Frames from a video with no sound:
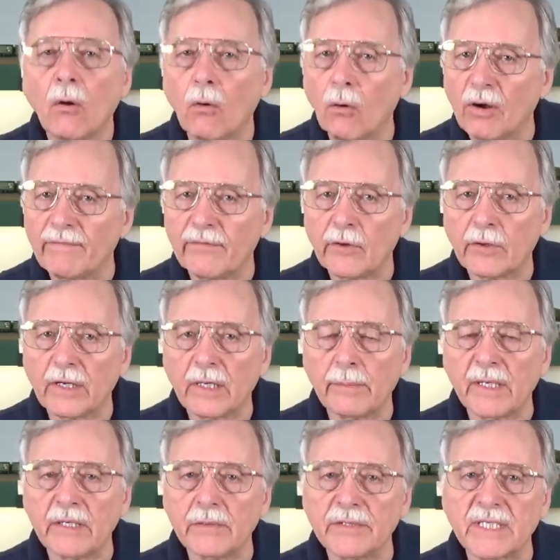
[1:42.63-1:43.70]
or if you're going to
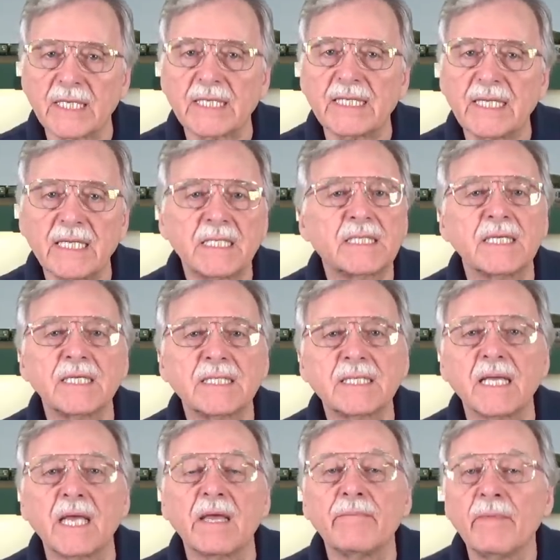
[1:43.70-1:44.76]
be using
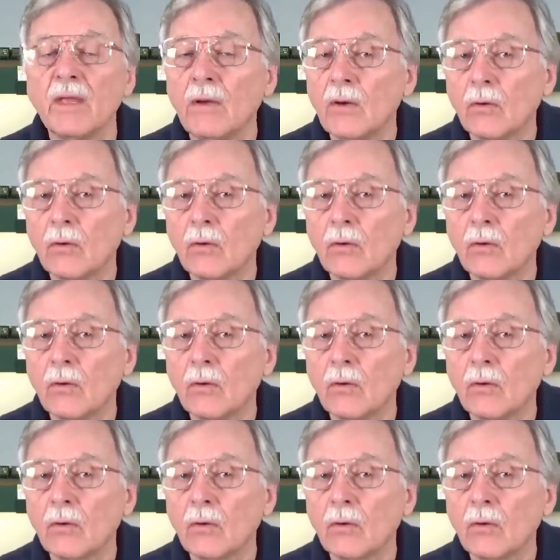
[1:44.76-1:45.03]
DCC,